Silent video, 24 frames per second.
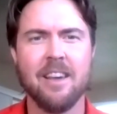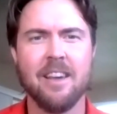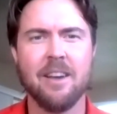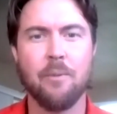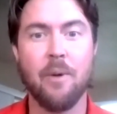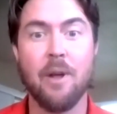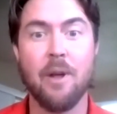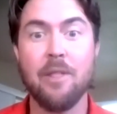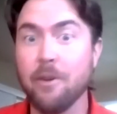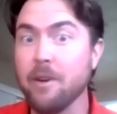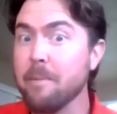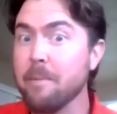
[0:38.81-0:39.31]

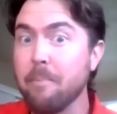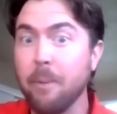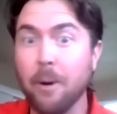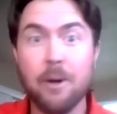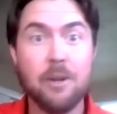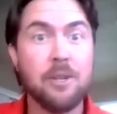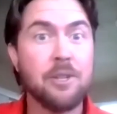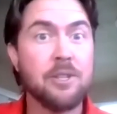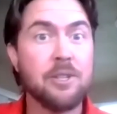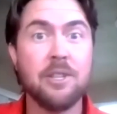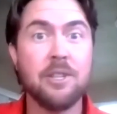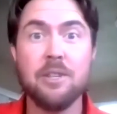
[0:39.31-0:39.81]
whether in
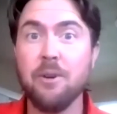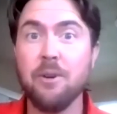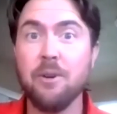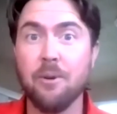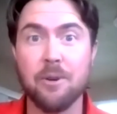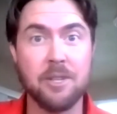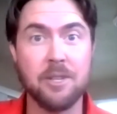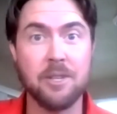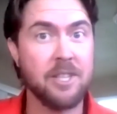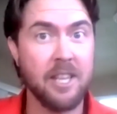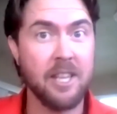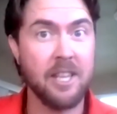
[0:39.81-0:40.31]
person
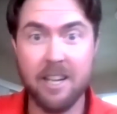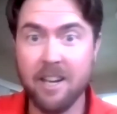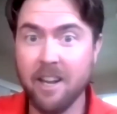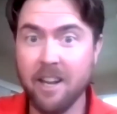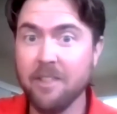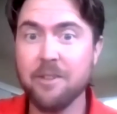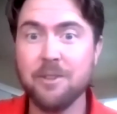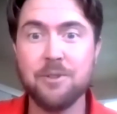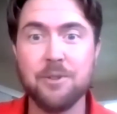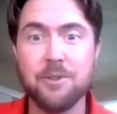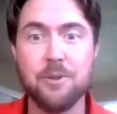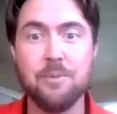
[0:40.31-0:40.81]
or sitting on
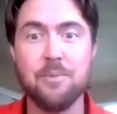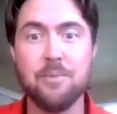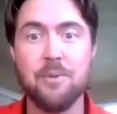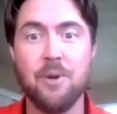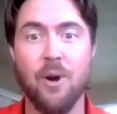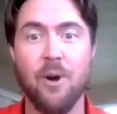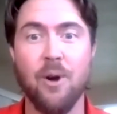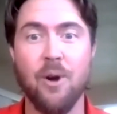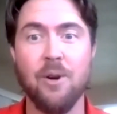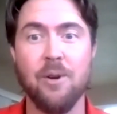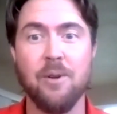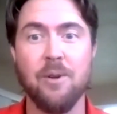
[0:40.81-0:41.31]
the Zoom
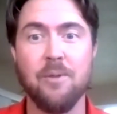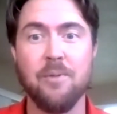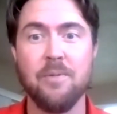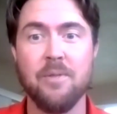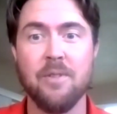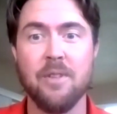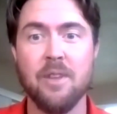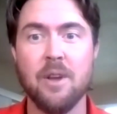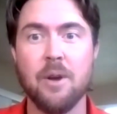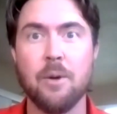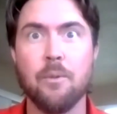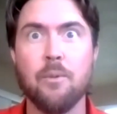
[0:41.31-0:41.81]
call,
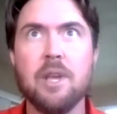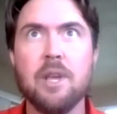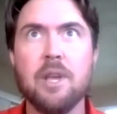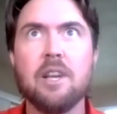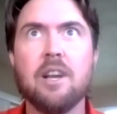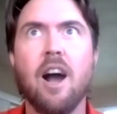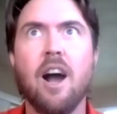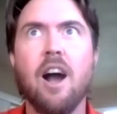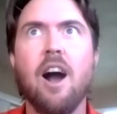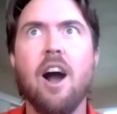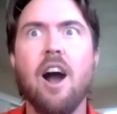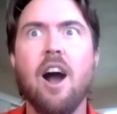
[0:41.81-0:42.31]
we
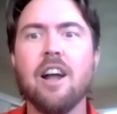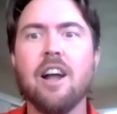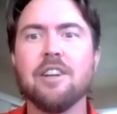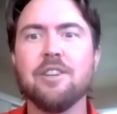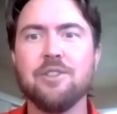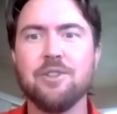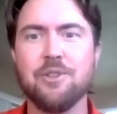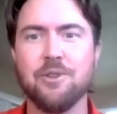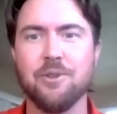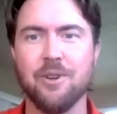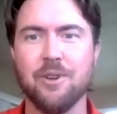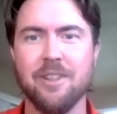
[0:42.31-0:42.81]

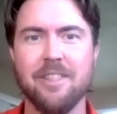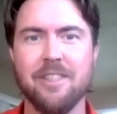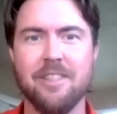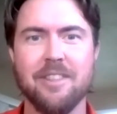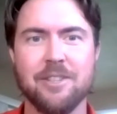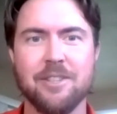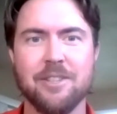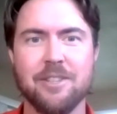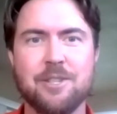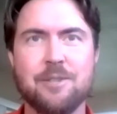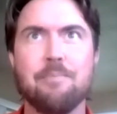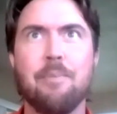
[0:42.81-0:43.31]
conjure
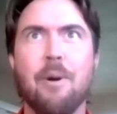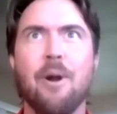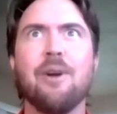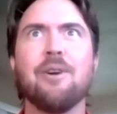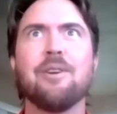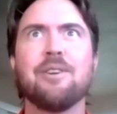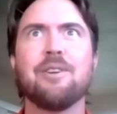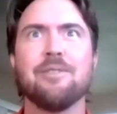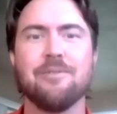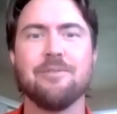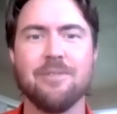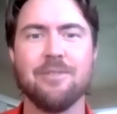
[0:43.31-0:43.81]
the
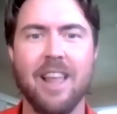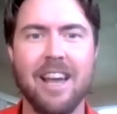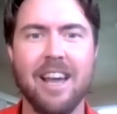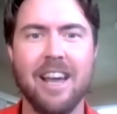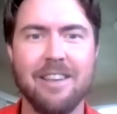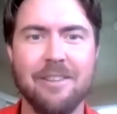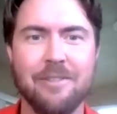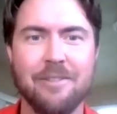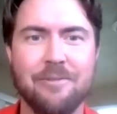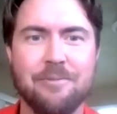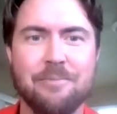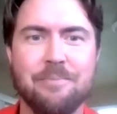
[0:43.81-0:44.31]
spark of
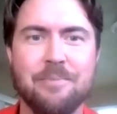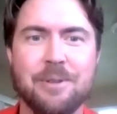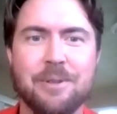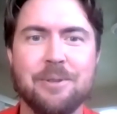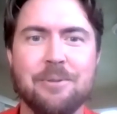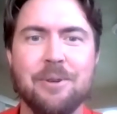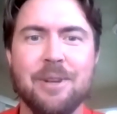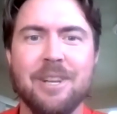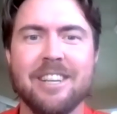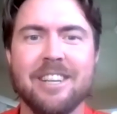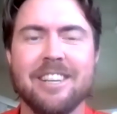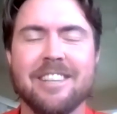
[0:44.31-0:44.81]
life
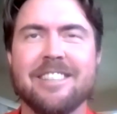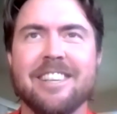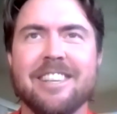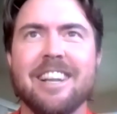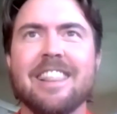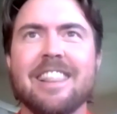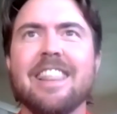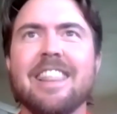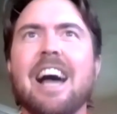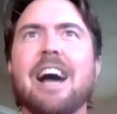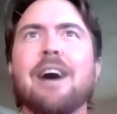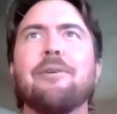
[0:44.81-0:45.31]
between us and
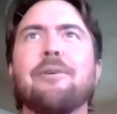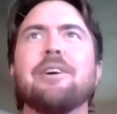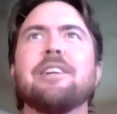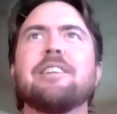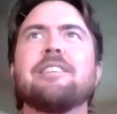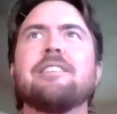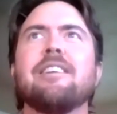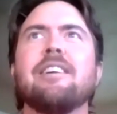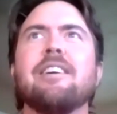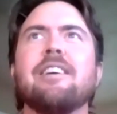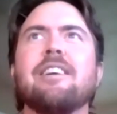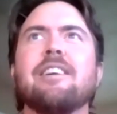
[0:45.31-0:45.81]
allow it
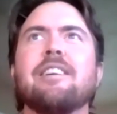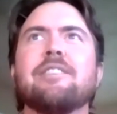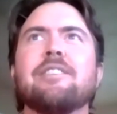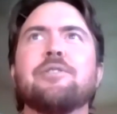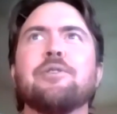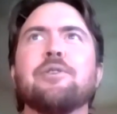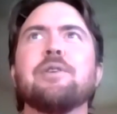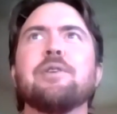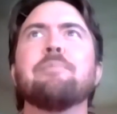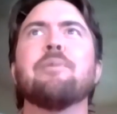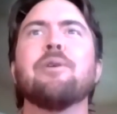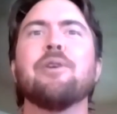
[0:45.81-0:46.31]

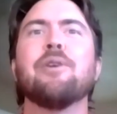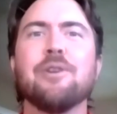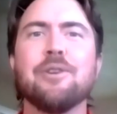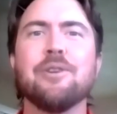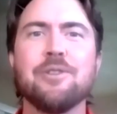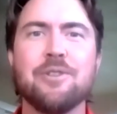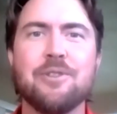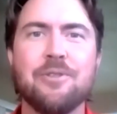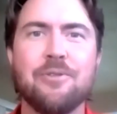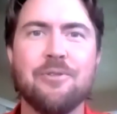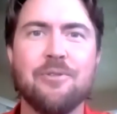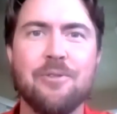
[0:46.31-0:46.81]
to
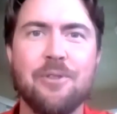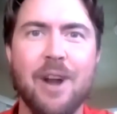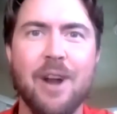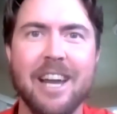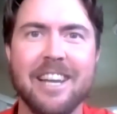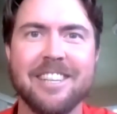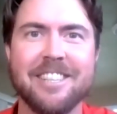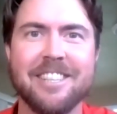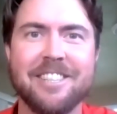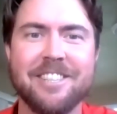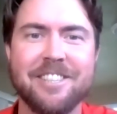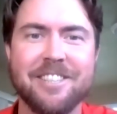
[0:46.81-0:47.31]
emerge
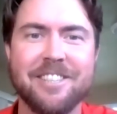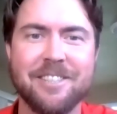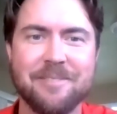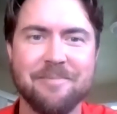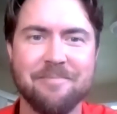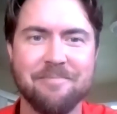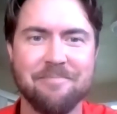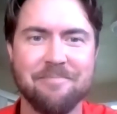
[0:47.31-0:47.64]
fresh.